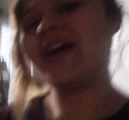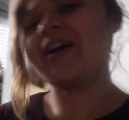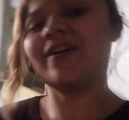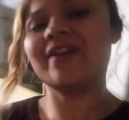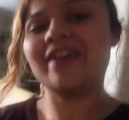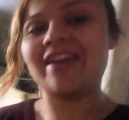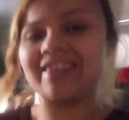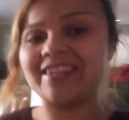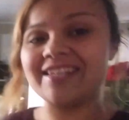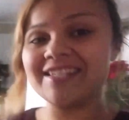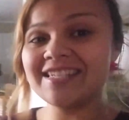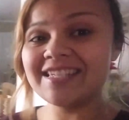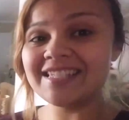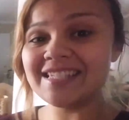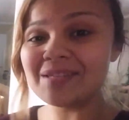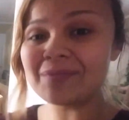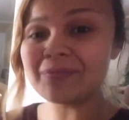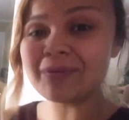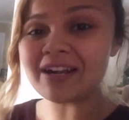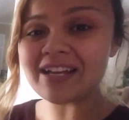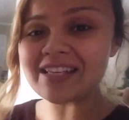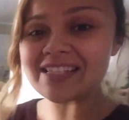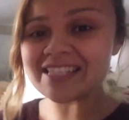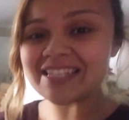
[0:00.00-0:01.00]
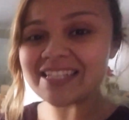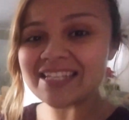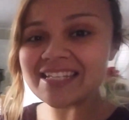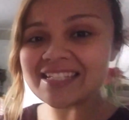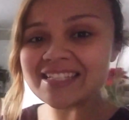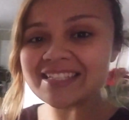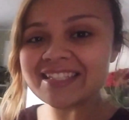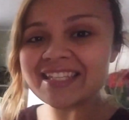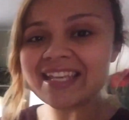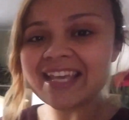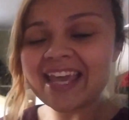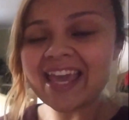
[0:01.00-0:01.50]
But okay, this is the
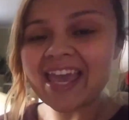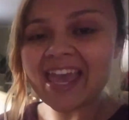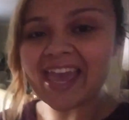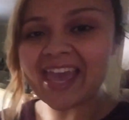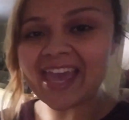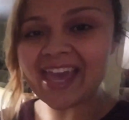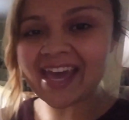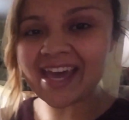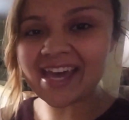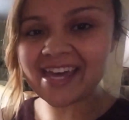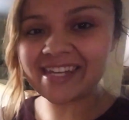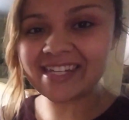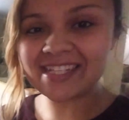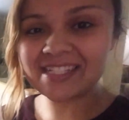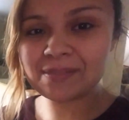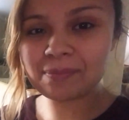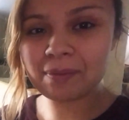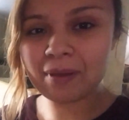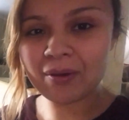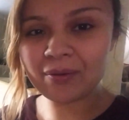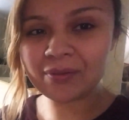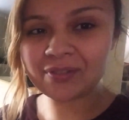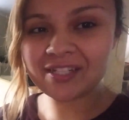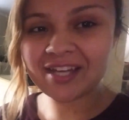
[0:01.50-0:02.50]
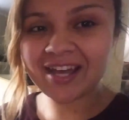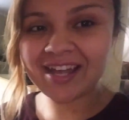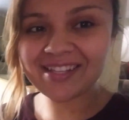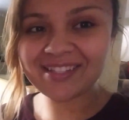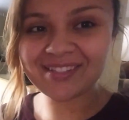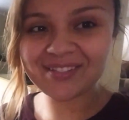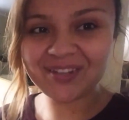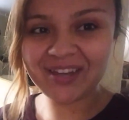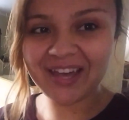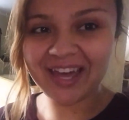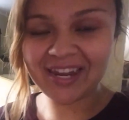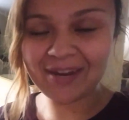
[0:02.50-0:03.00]
present, and it's polka
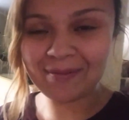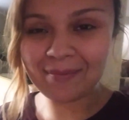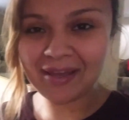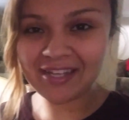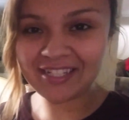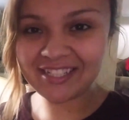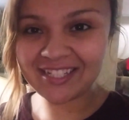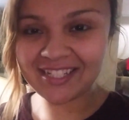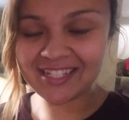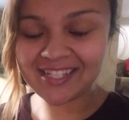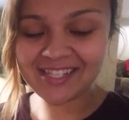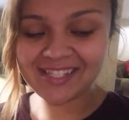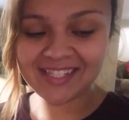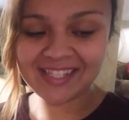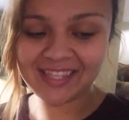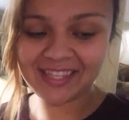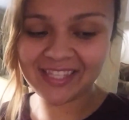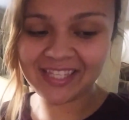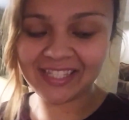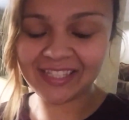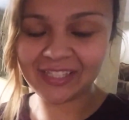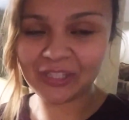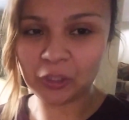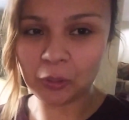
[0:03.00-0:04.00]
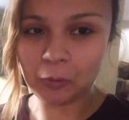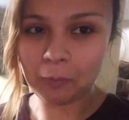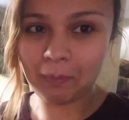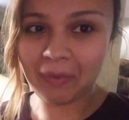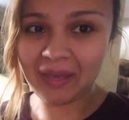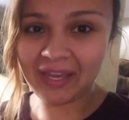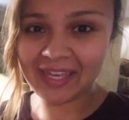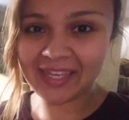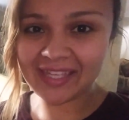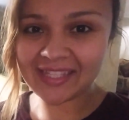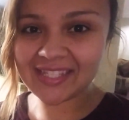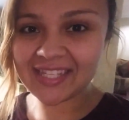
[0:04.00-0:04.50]
dot, so it kind of matches the little
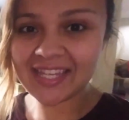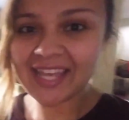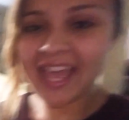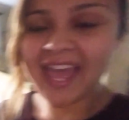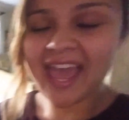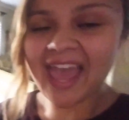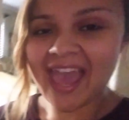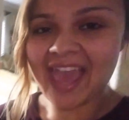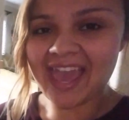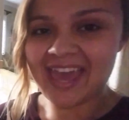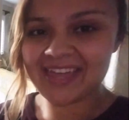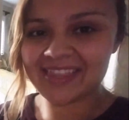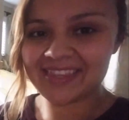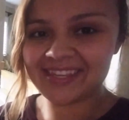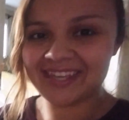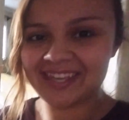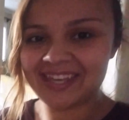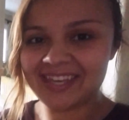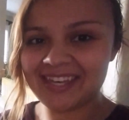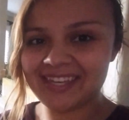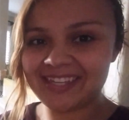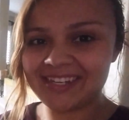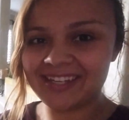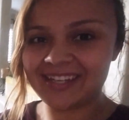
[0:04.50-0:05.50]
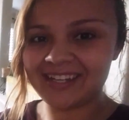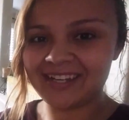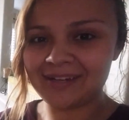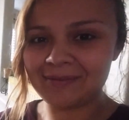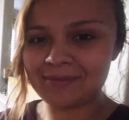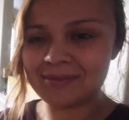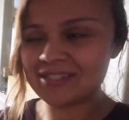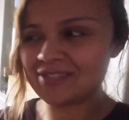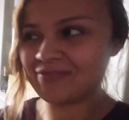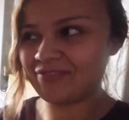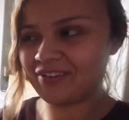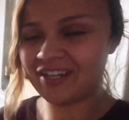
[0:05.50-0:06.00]
bucket. And then
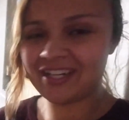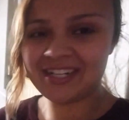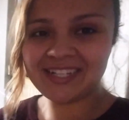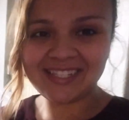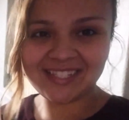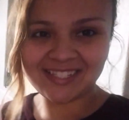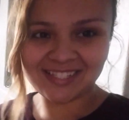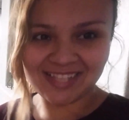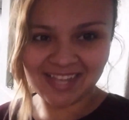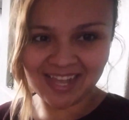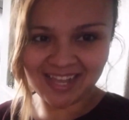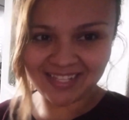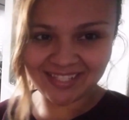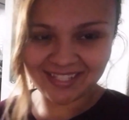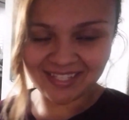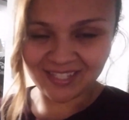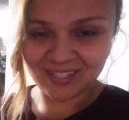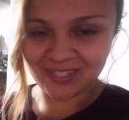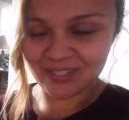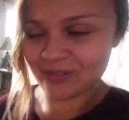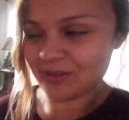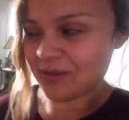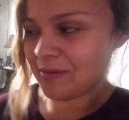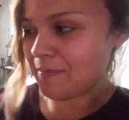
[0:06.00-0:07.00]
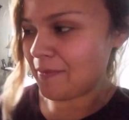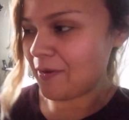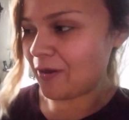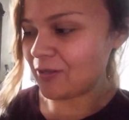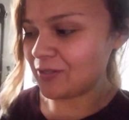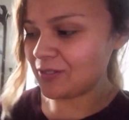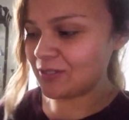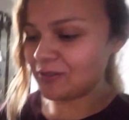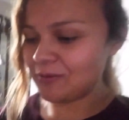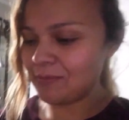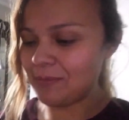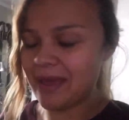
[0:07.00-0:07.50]
uh, it's very sassy, so it
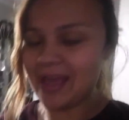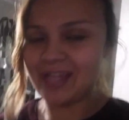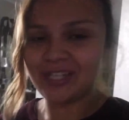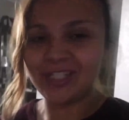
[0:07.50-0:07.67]
also